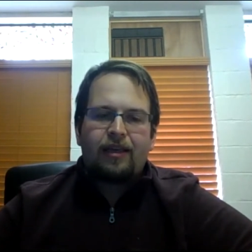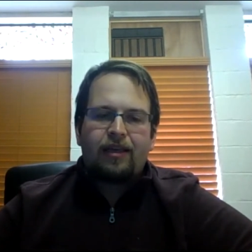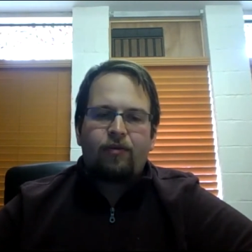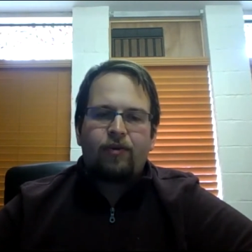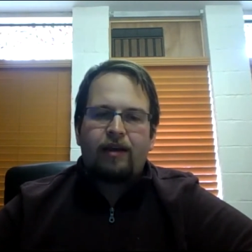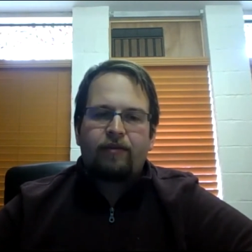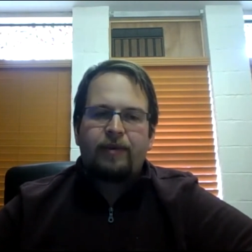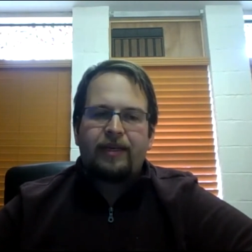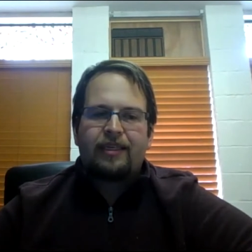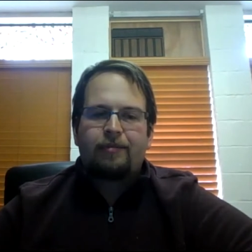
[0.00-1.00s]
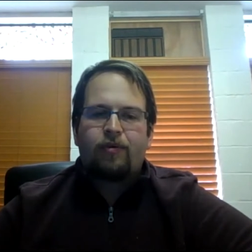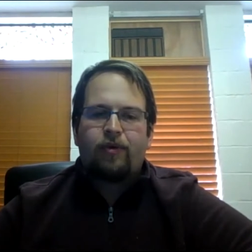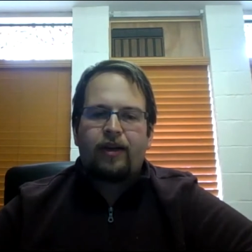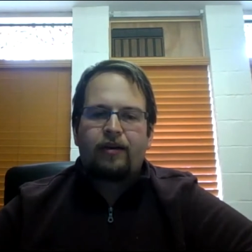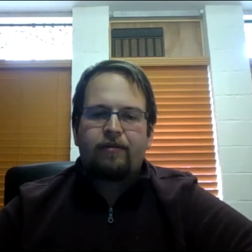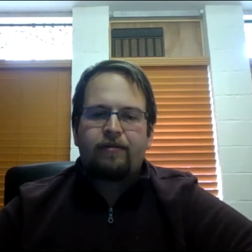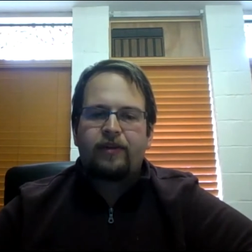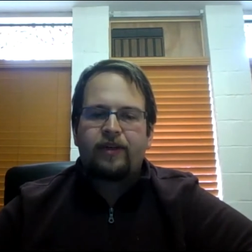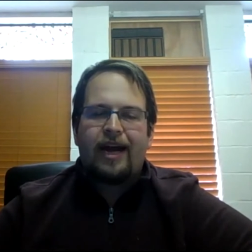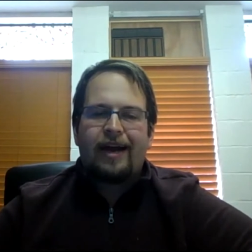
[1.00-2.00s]
you will never be disappointed,
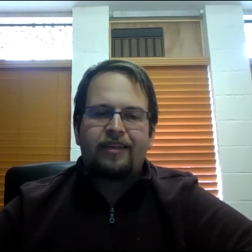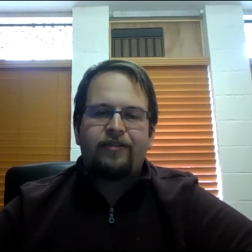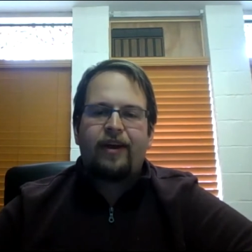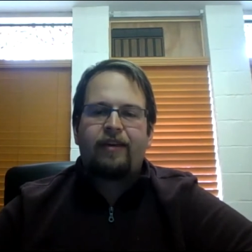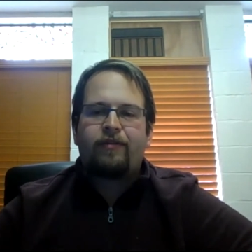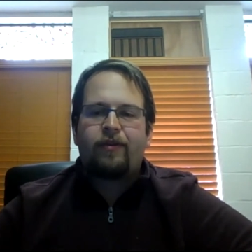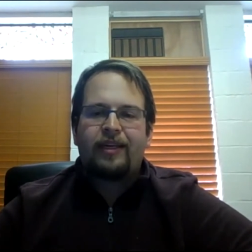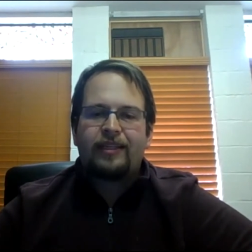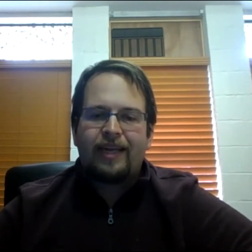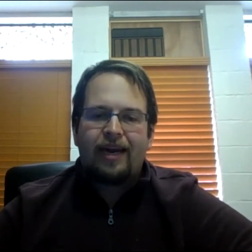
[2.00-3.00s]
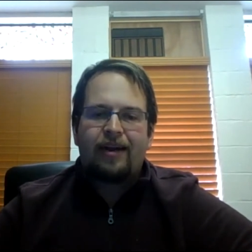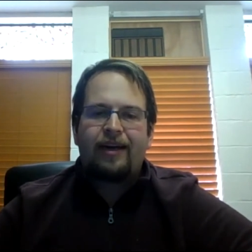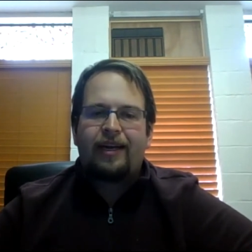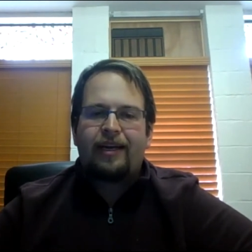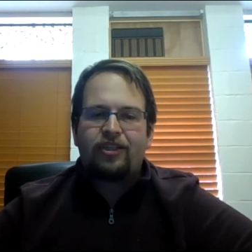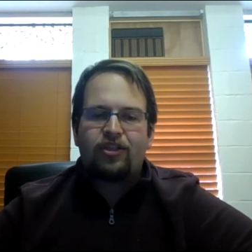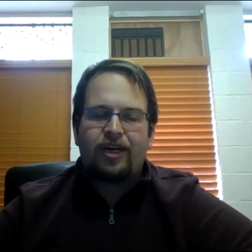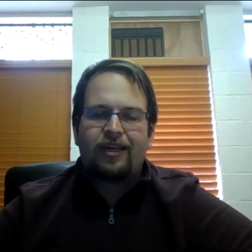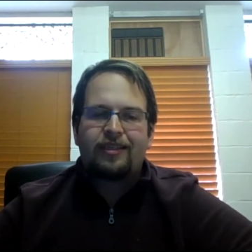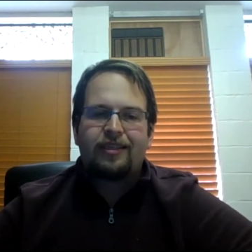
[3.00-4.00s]
for God is faithful and he's caring and he's
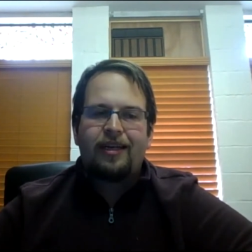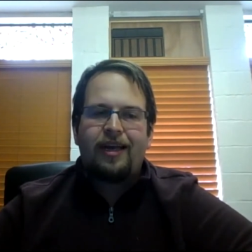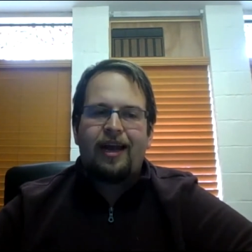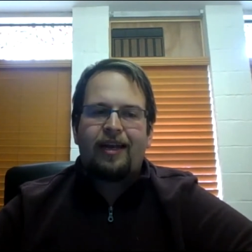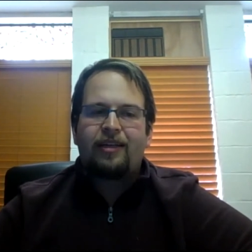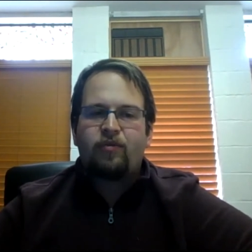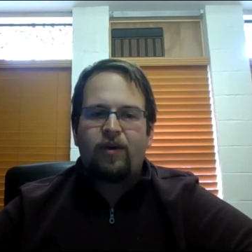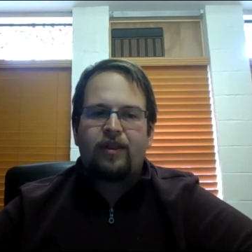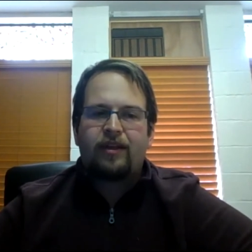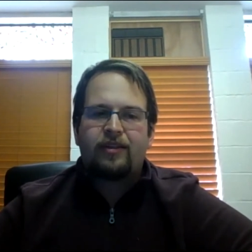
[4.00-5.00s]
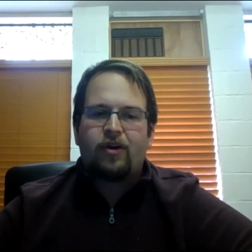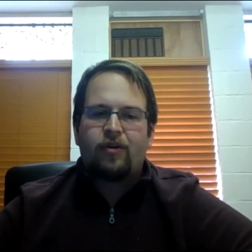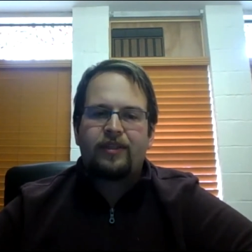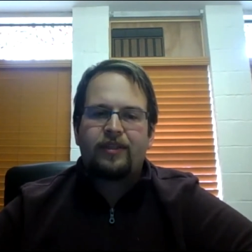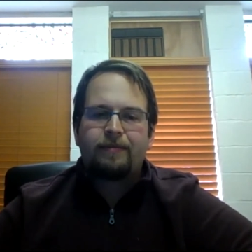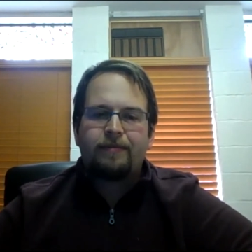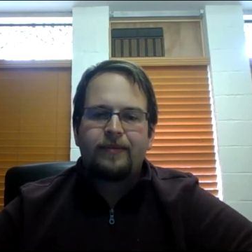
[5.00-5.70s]
just and he's with us always.